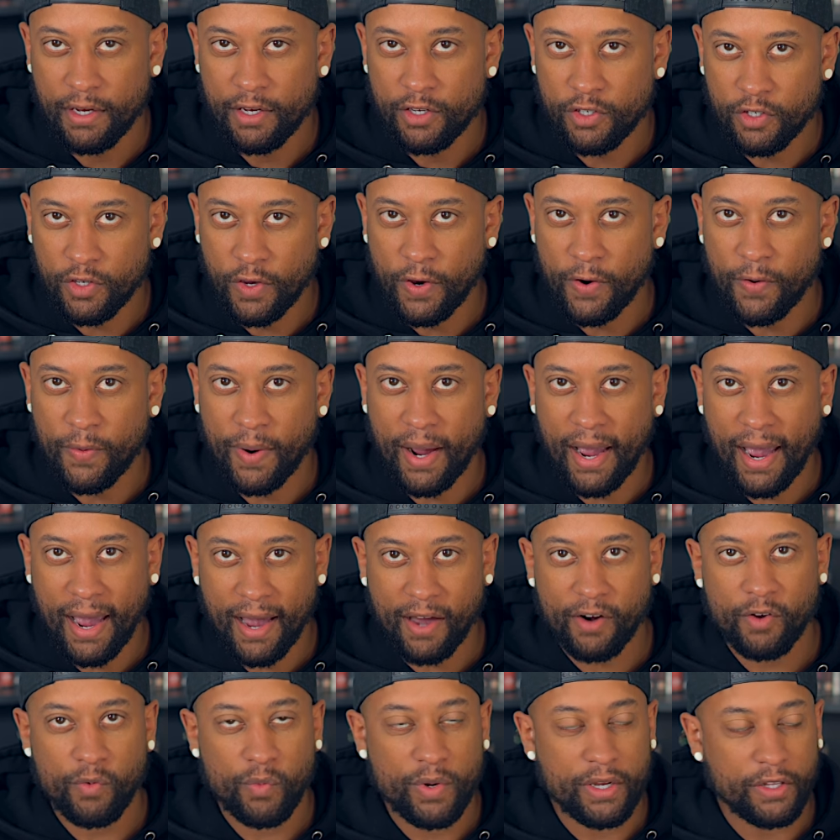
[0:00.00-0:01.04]
So,
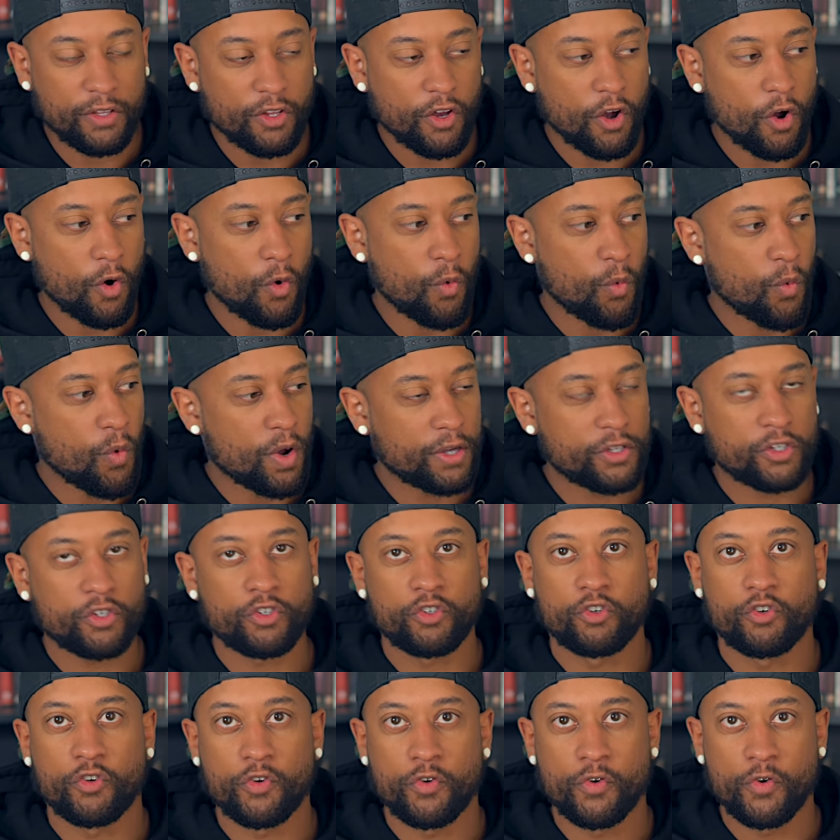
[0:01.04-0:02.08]
how do we know what's
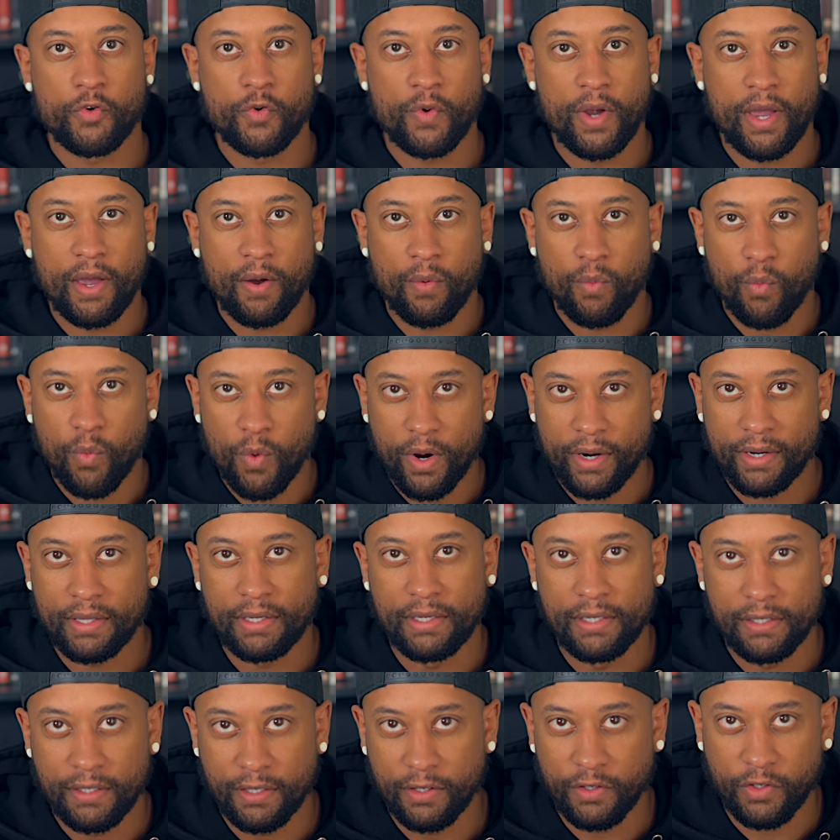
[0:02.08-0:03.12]
true and what
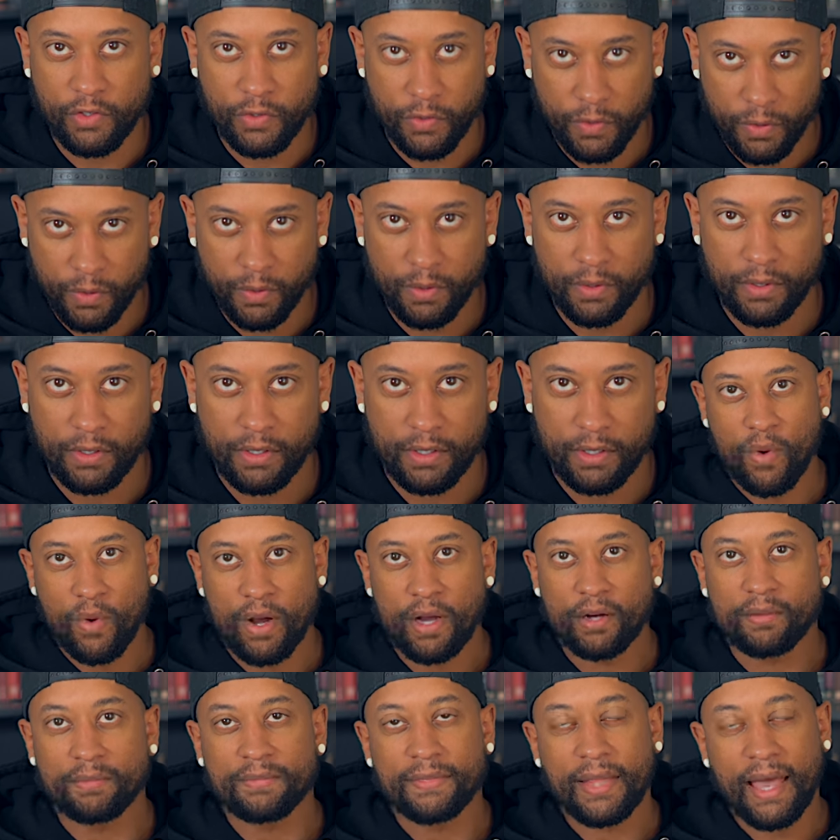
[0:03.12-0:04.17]
isn't true?
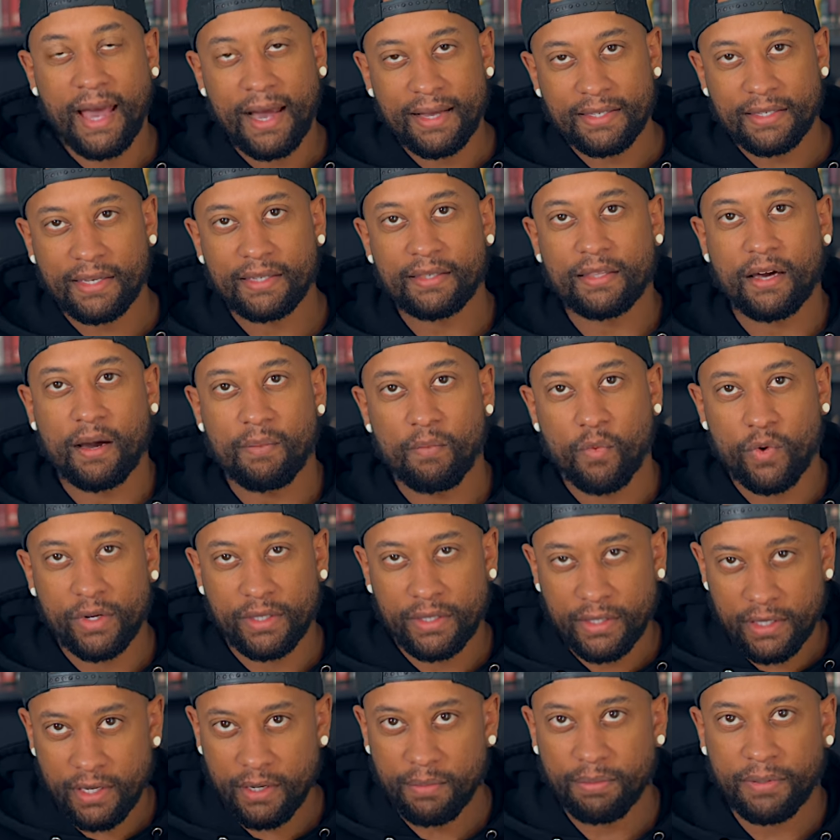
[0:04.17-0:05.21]
Well, as I thought more
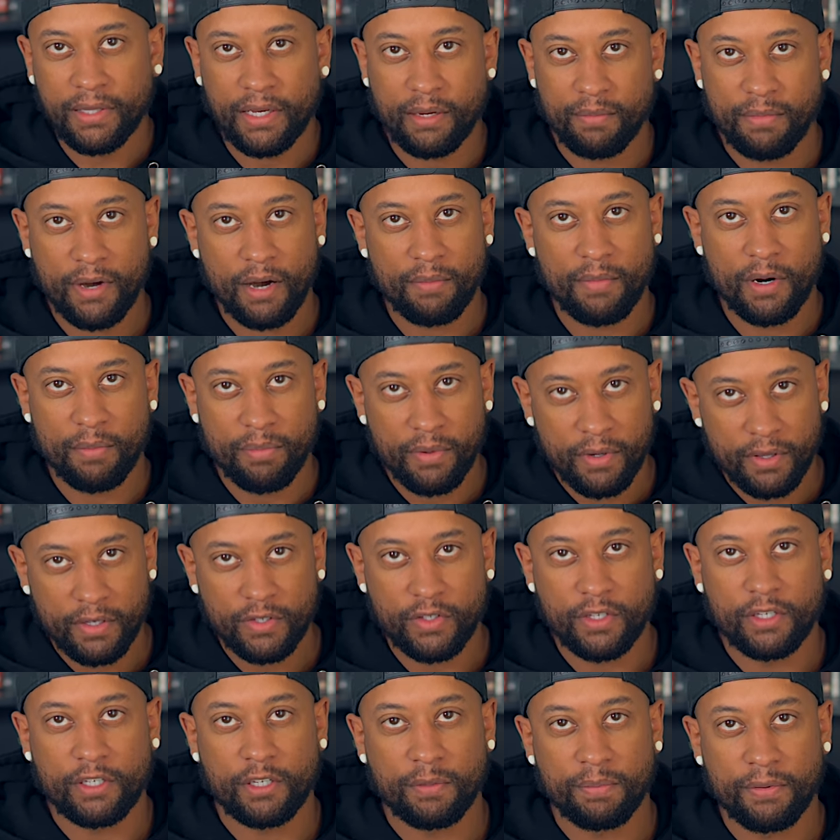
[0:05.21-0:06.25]
deeply about my
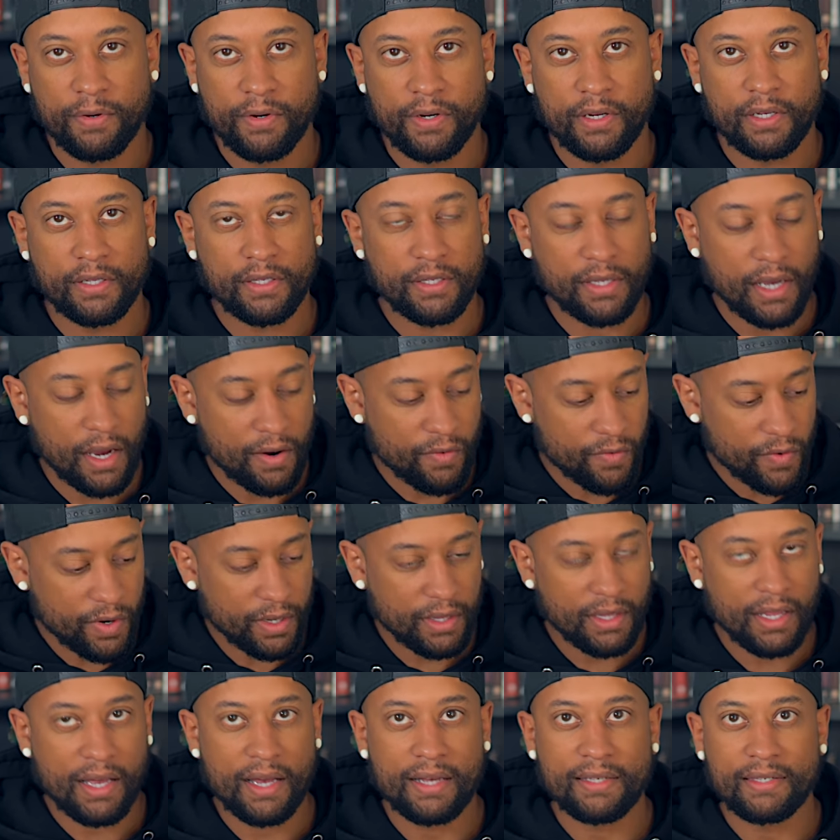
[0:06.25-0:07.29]
brother's experience, I
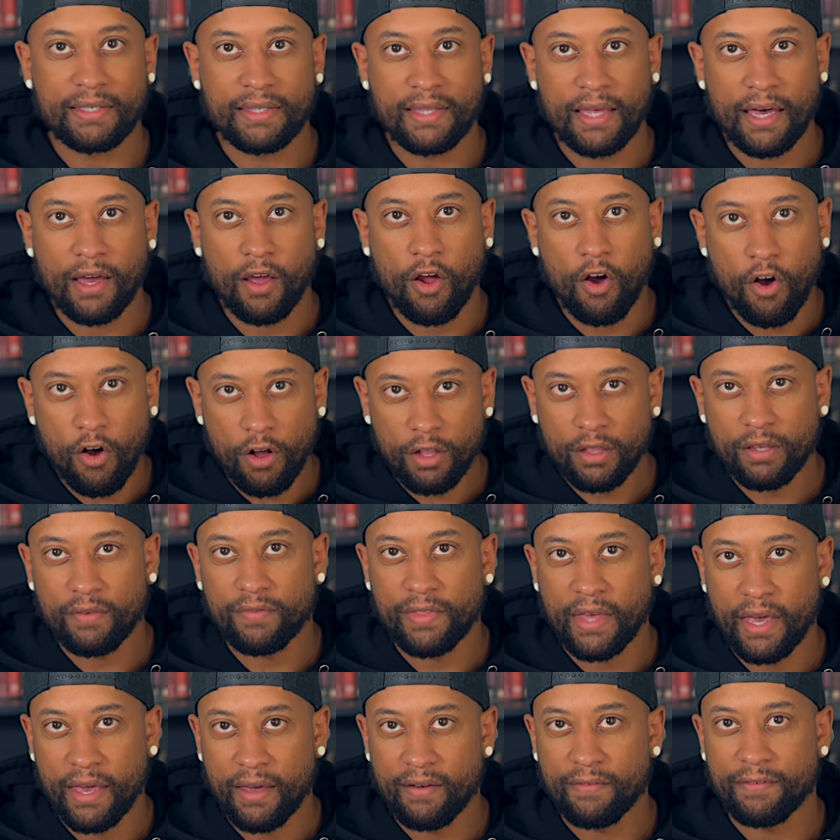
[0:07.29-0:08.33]
realized that all
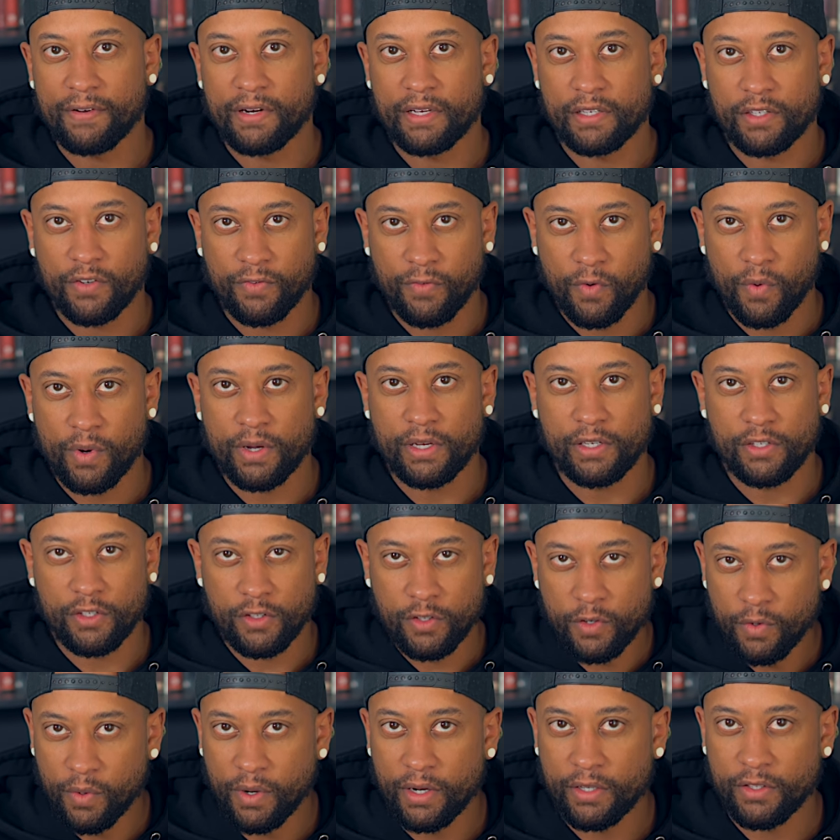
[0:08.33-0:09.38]
of the evidence for his
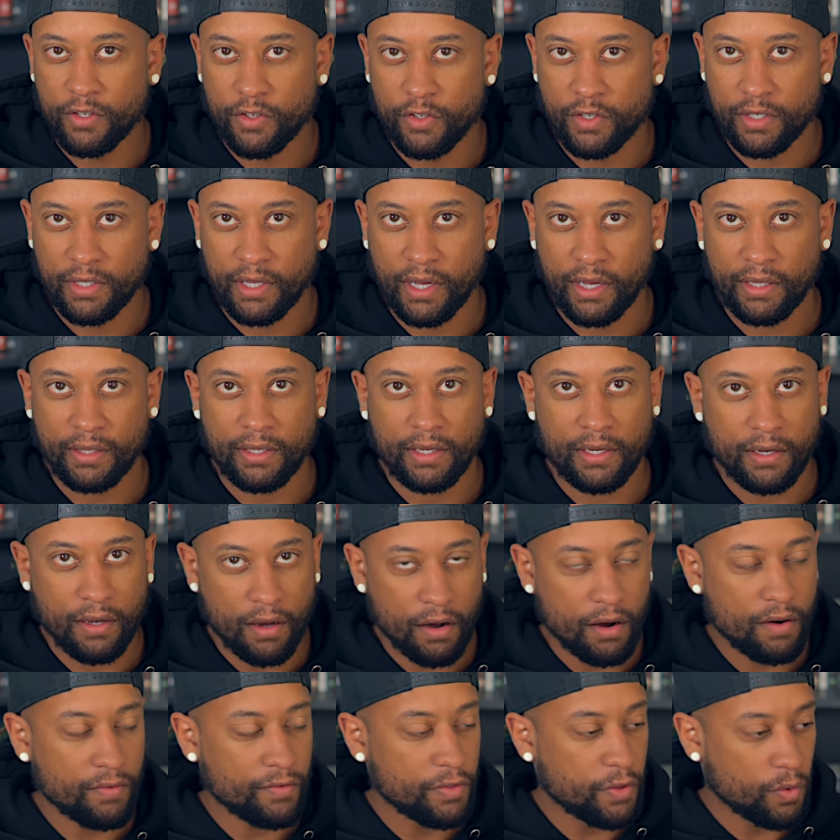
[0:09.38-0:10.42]
new understanding
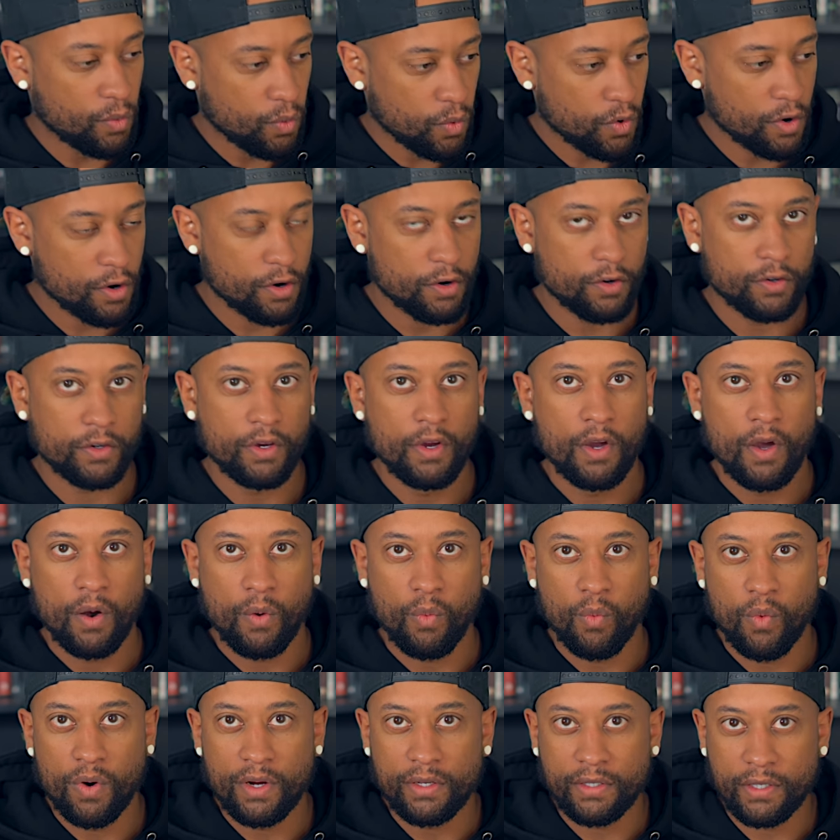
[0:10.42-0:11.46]
of the world
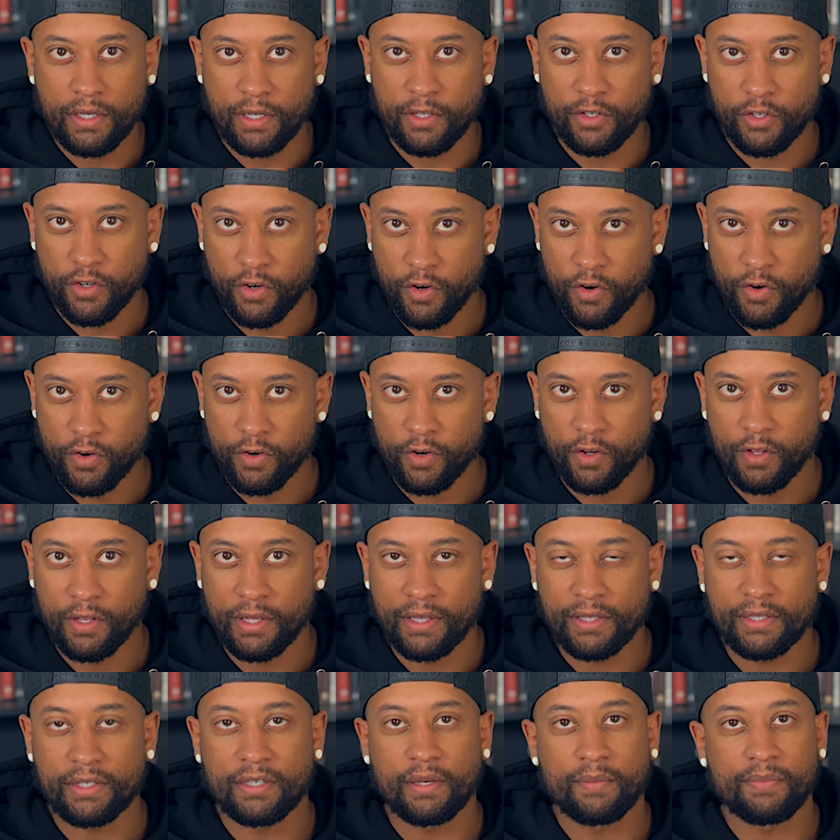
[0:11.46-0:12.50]
was internal
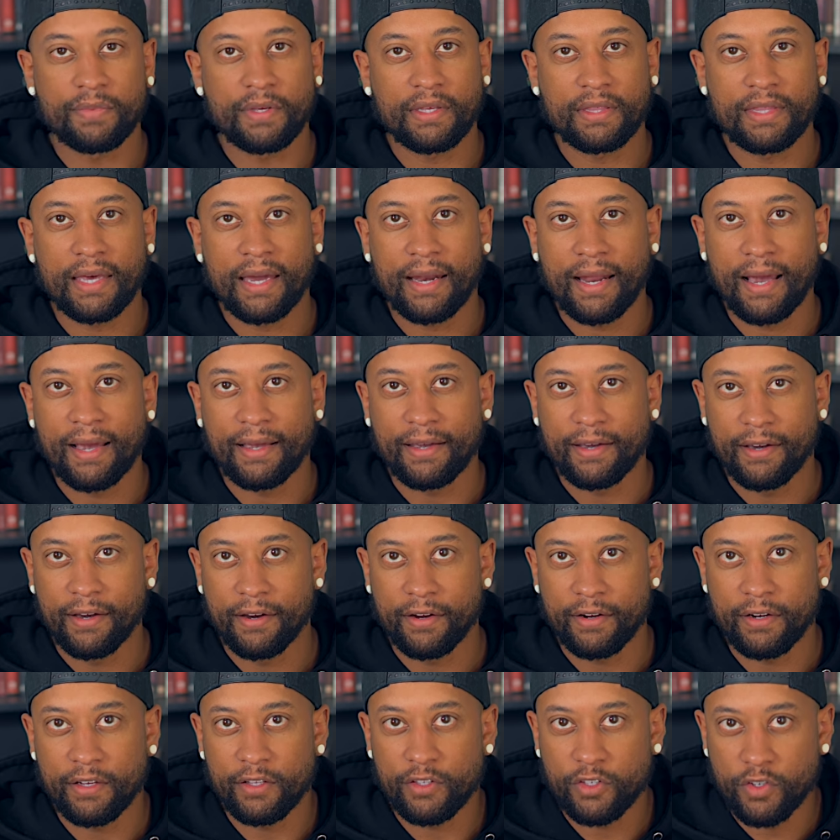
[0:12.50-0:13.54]
and something that I
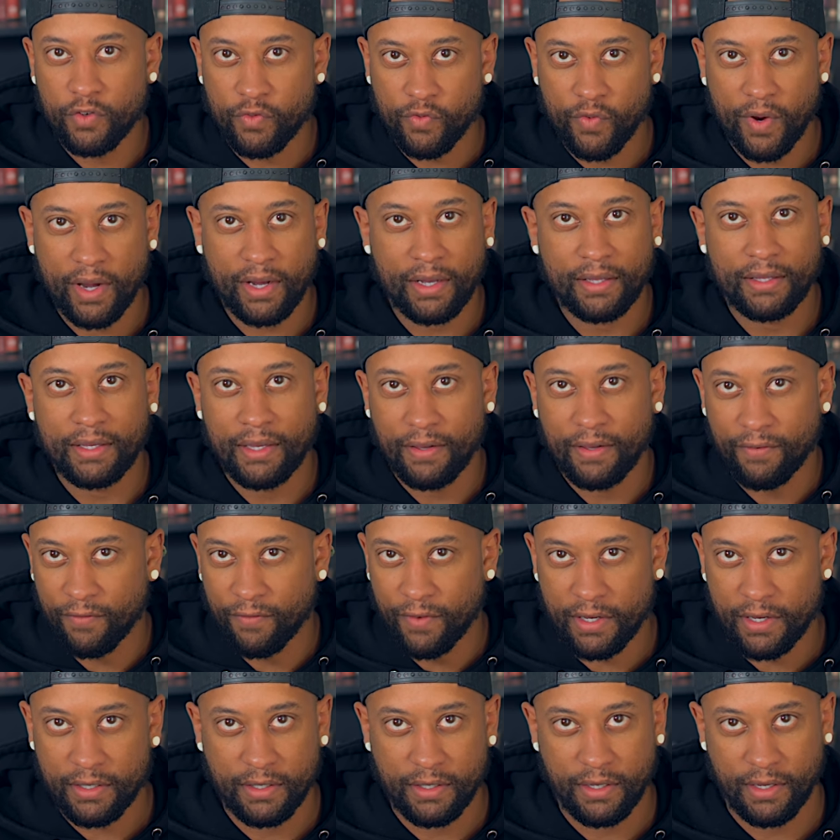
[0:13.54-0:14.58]
couldn't directly
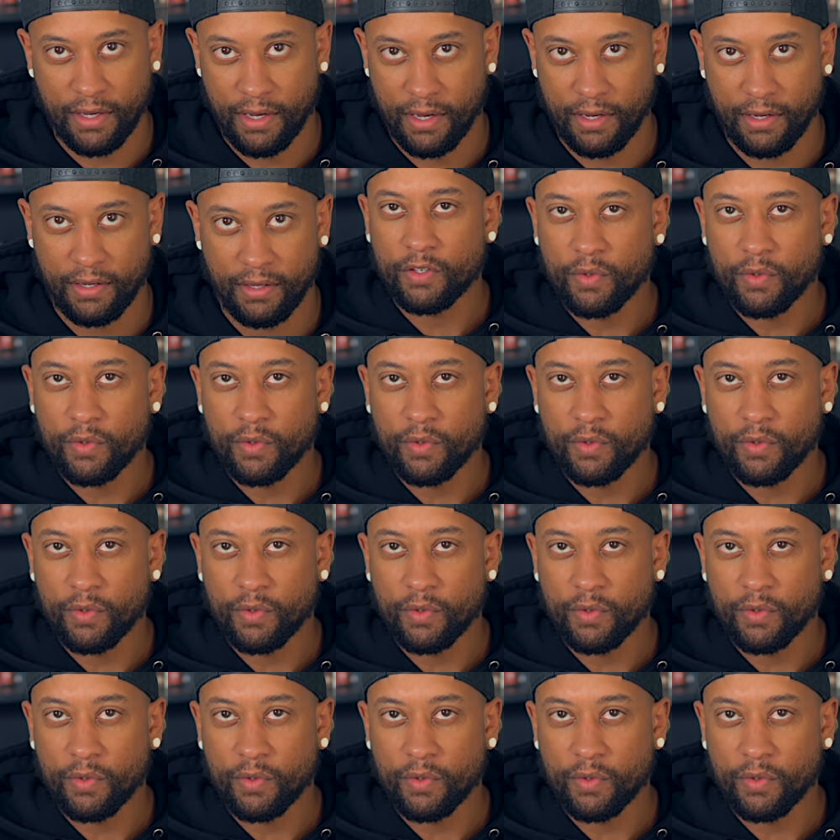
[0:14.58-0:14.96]
investigate.